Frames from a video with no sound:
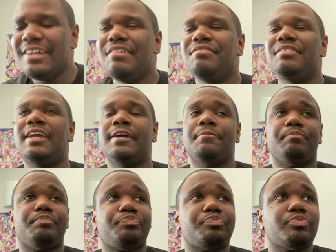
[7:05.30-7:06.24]
Funny.
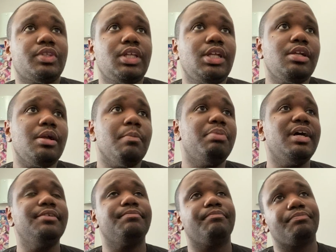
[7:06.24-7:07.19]

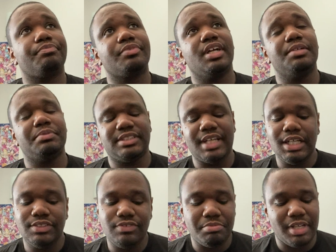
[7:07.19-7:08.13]
But
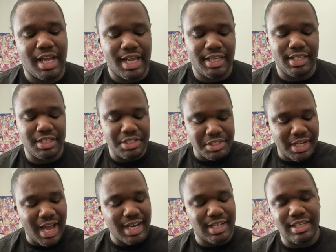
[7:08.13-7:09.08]
besides from that, you
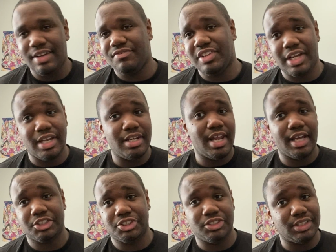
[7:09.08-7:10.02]
gotta love the
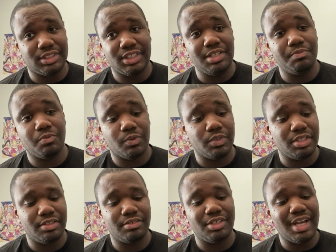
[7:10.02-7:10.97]
connection, the teamwork.
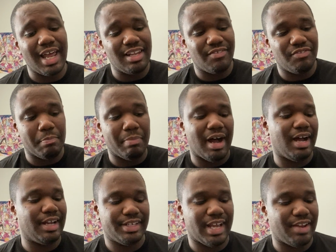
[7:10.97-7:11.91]
You gotta love the
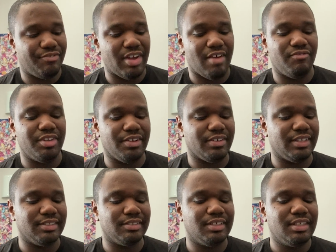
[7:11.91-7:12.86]
bond that Fafnir
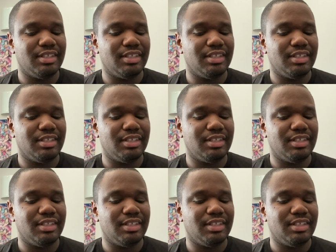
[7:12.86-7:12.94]
and